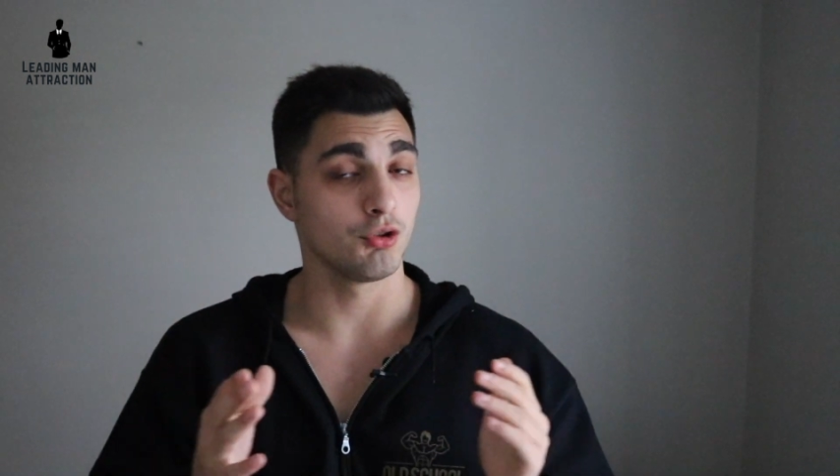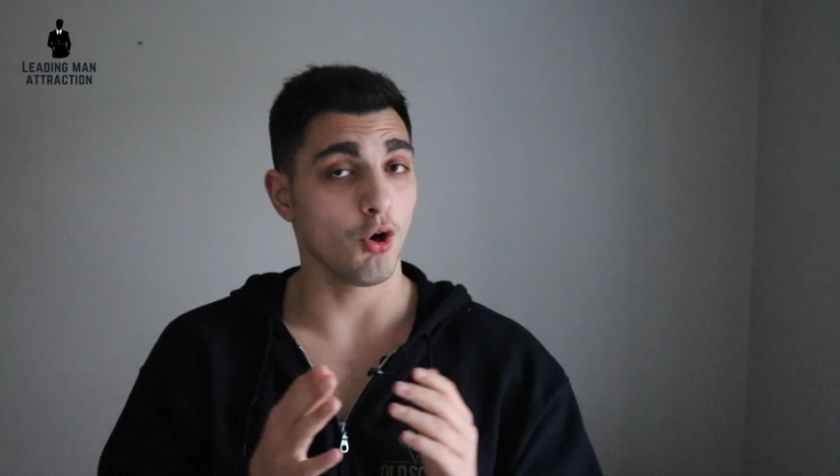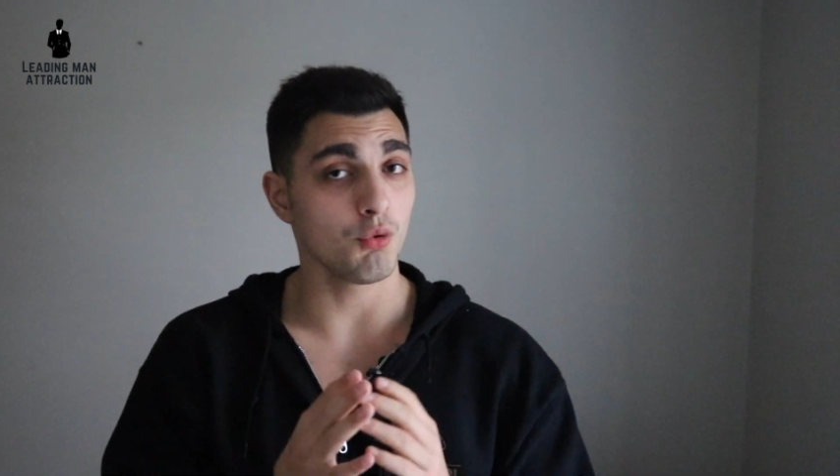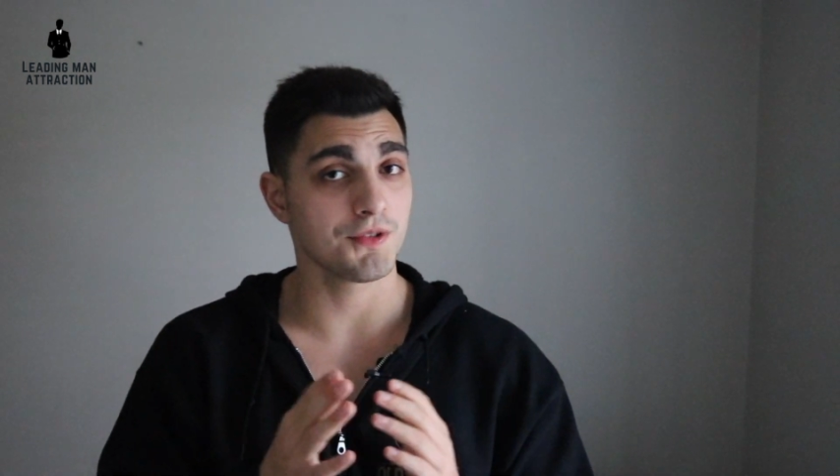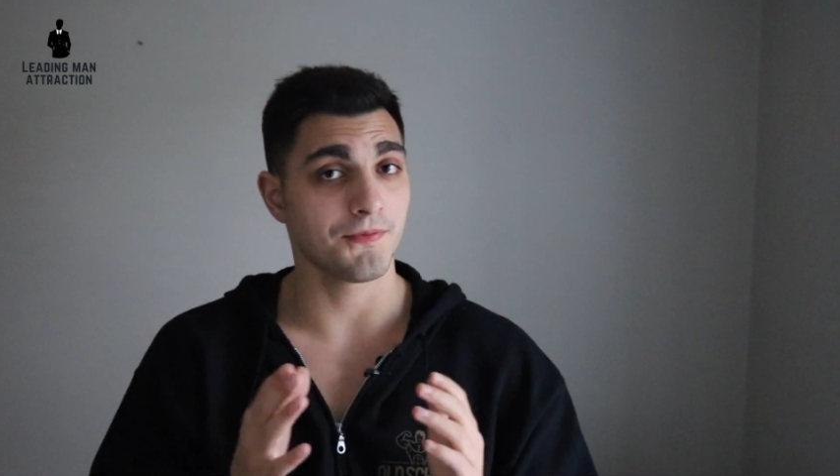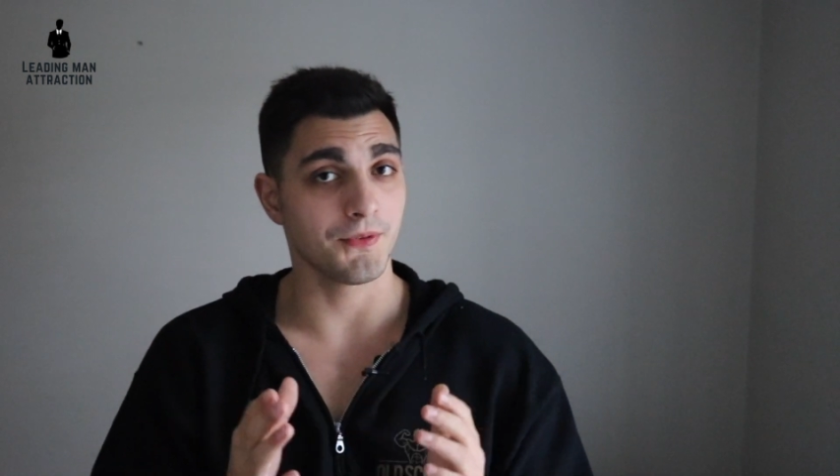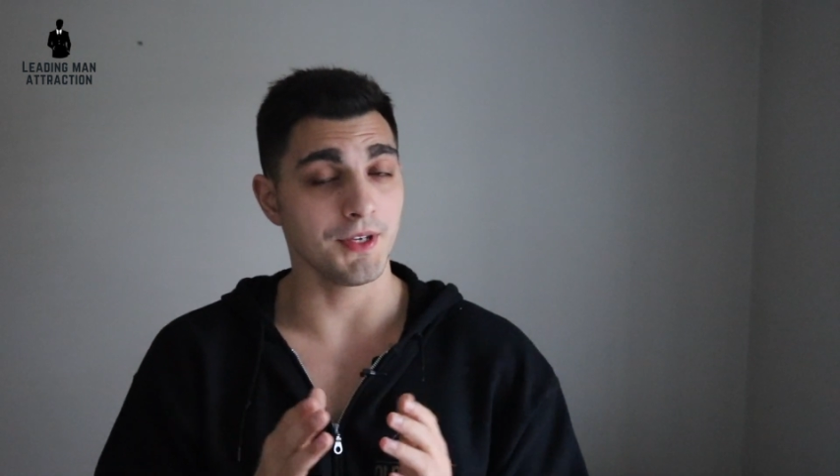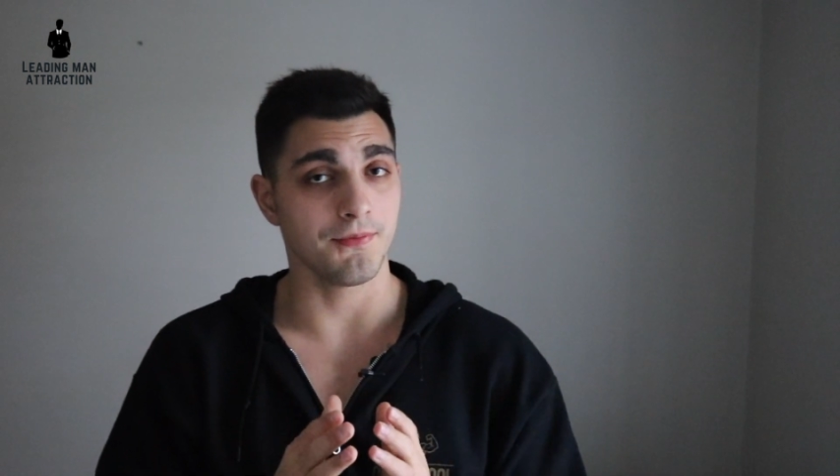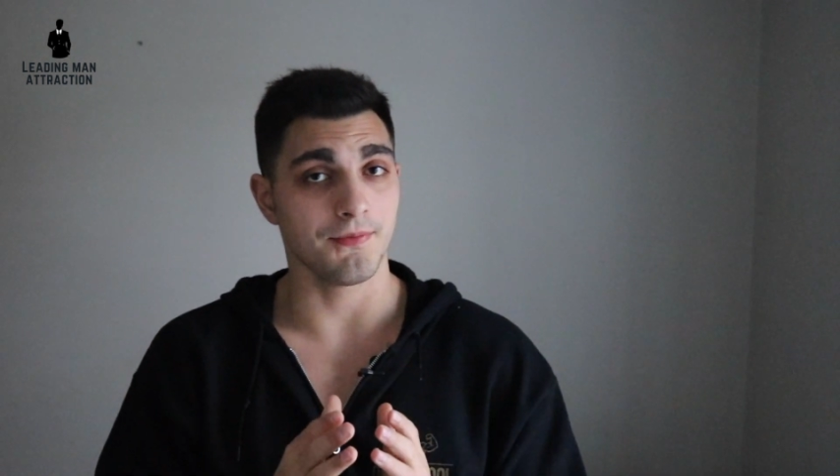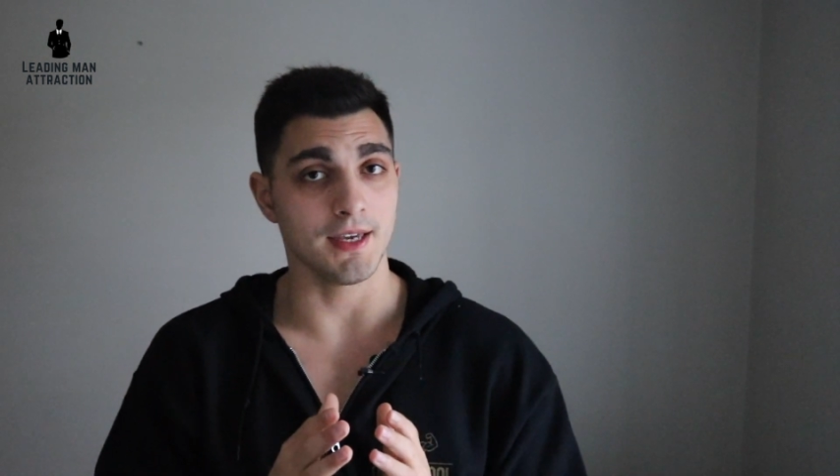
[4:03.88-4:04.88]
those
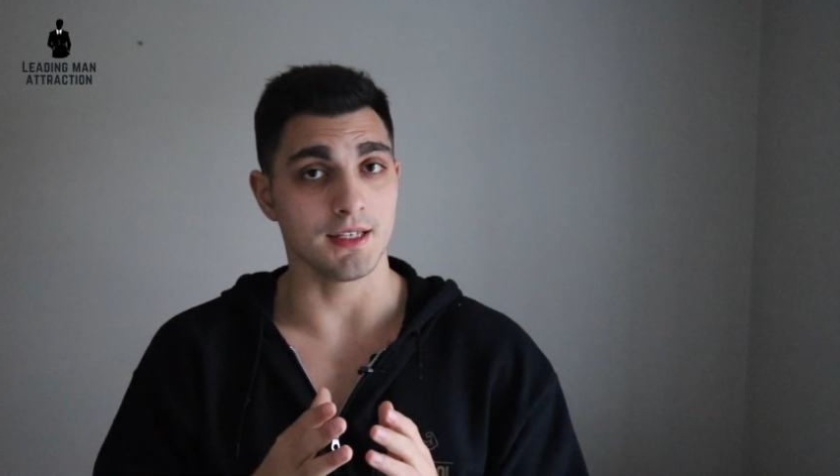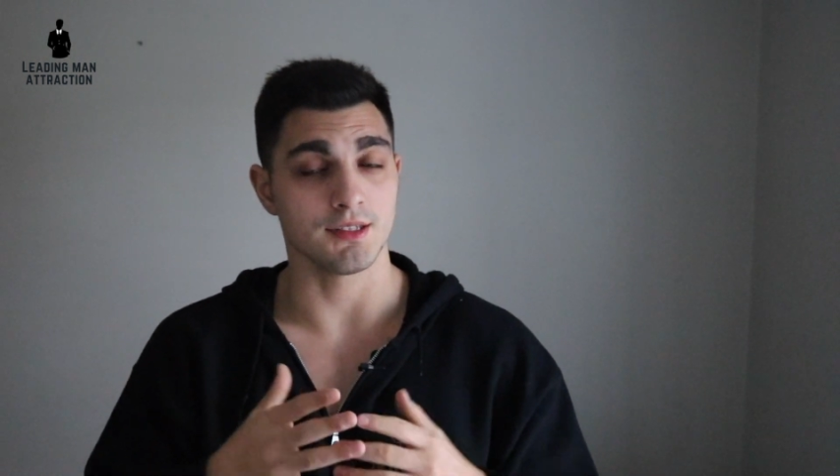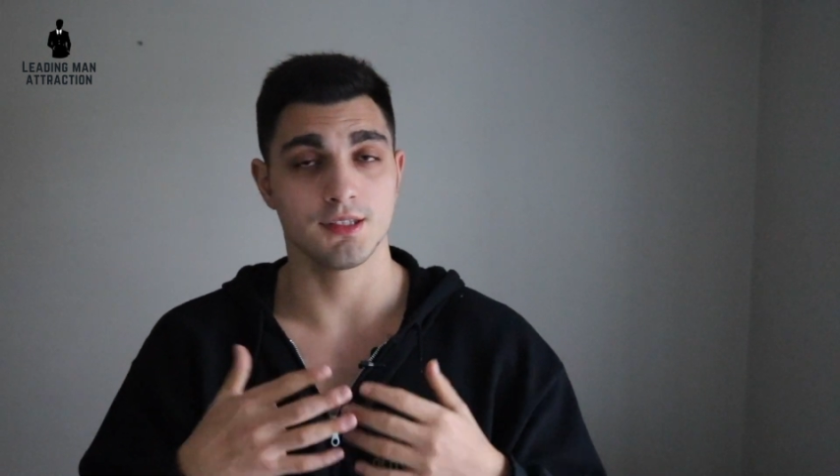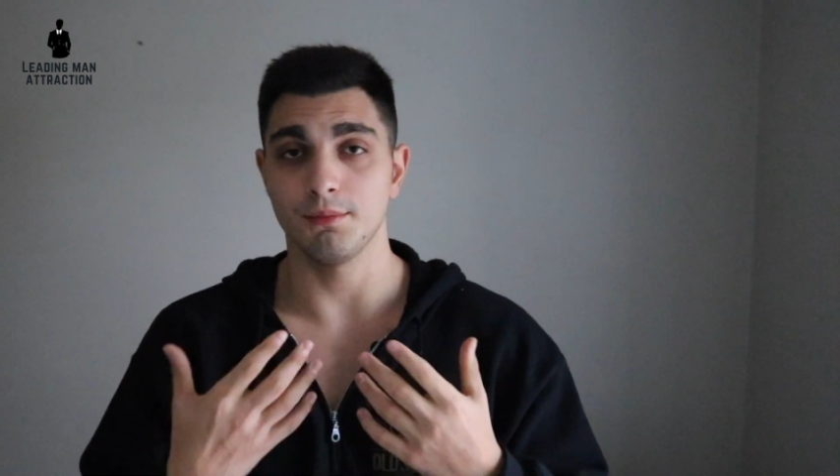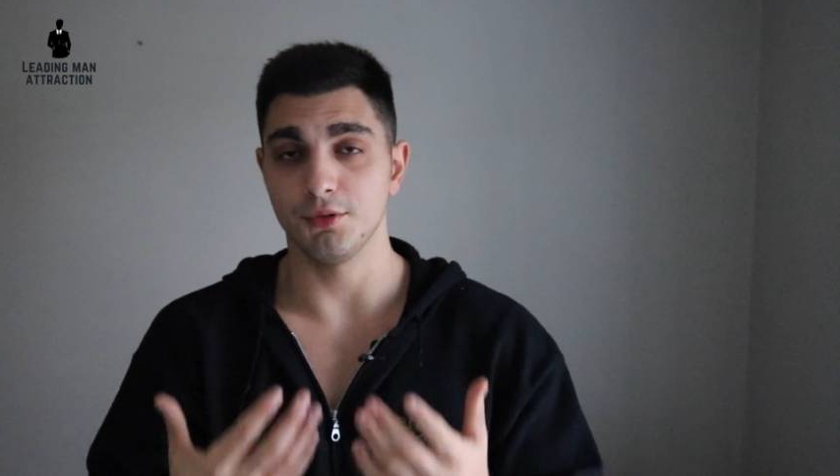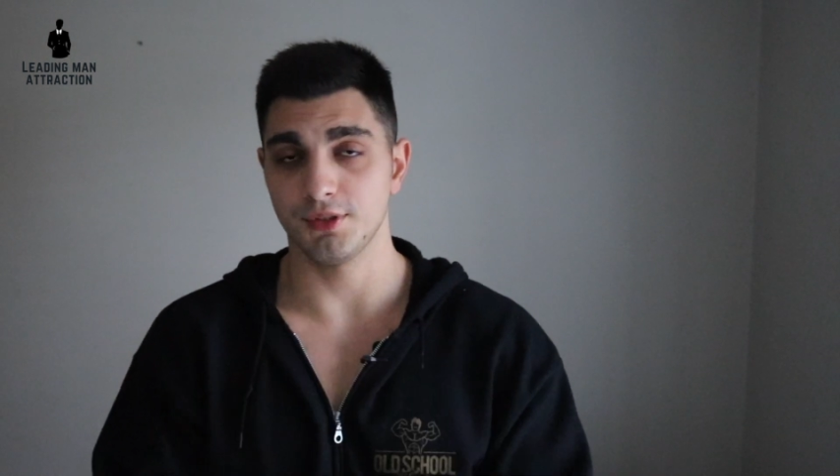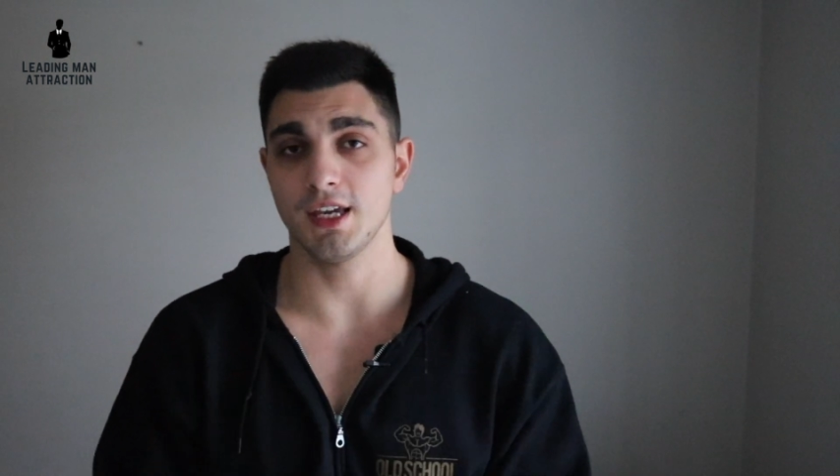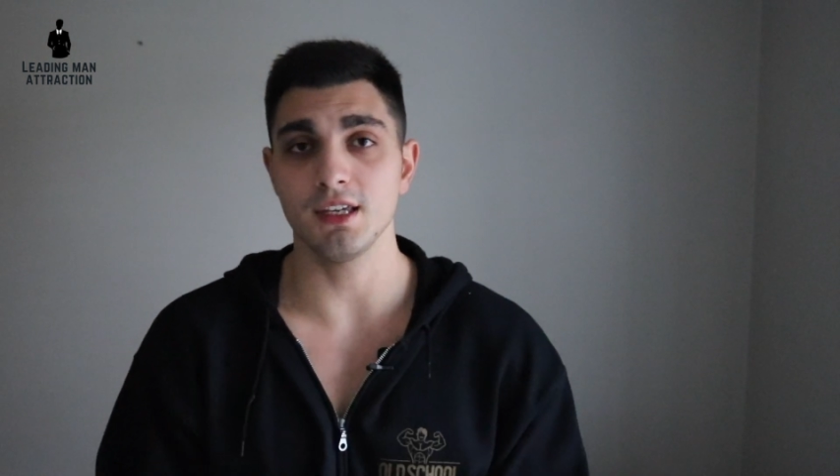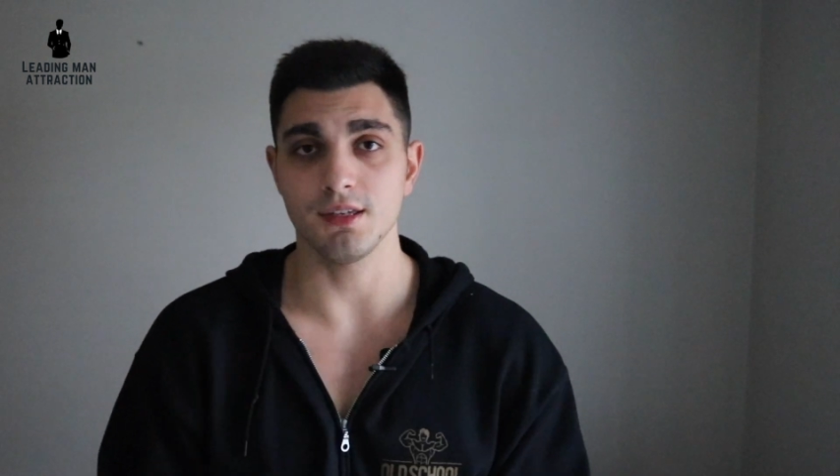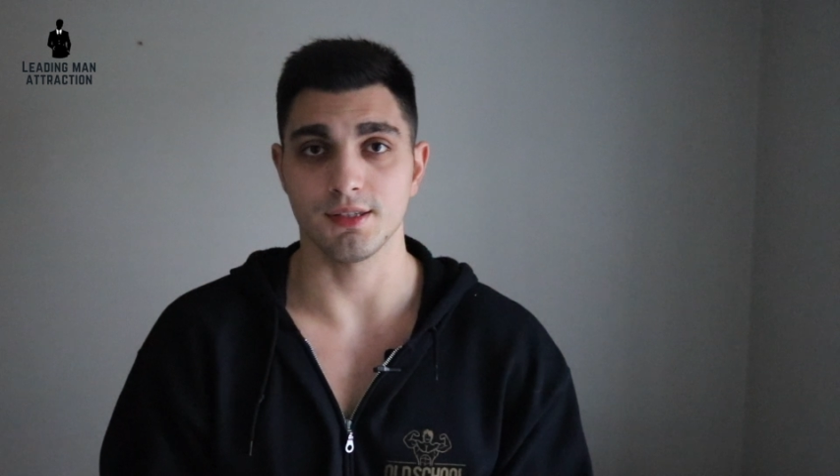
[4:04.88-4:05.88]
three things
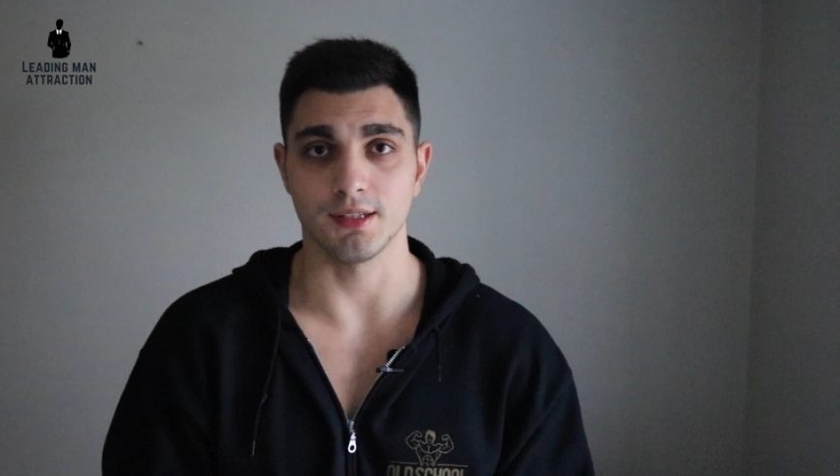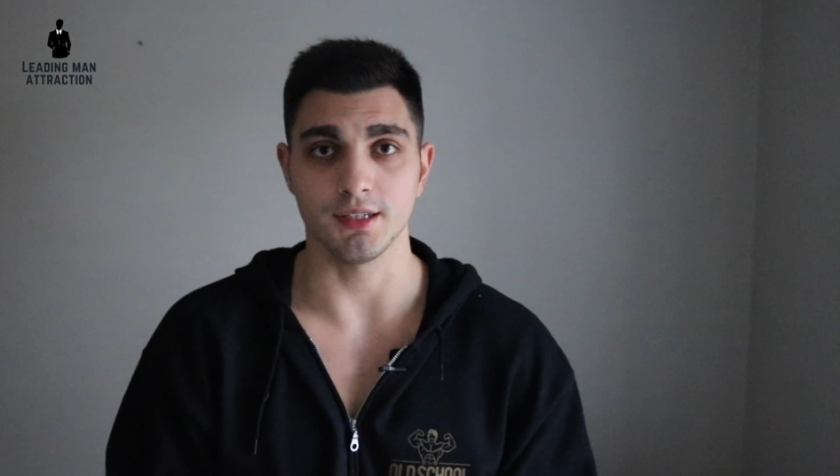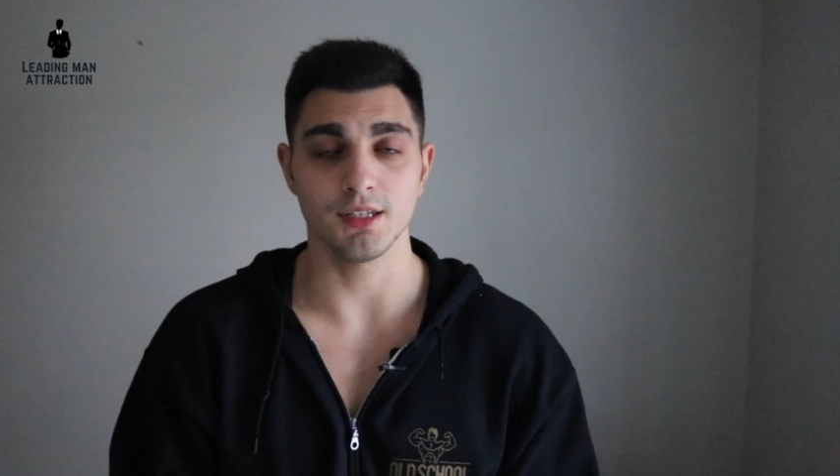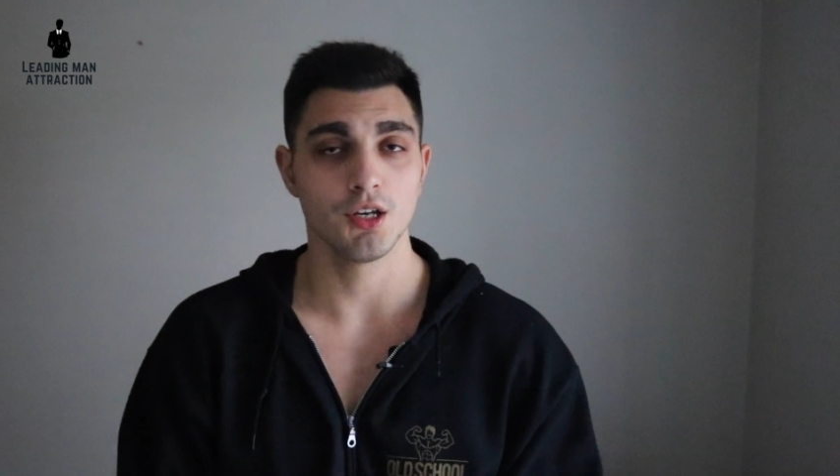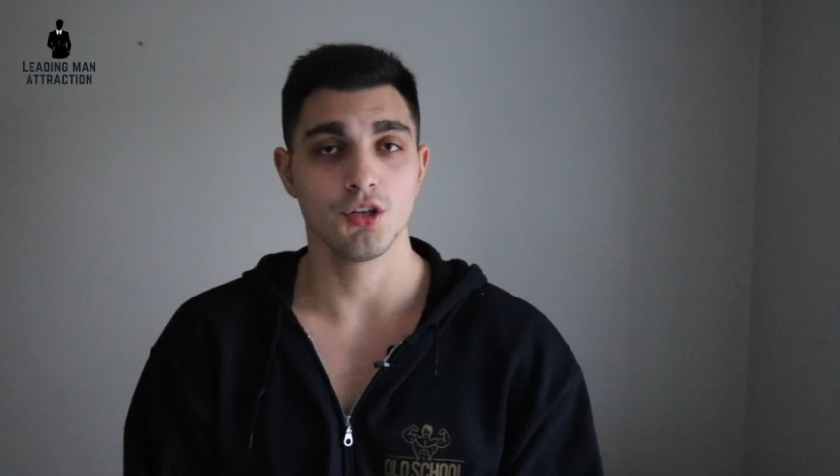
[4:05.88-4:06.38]
simultaneously,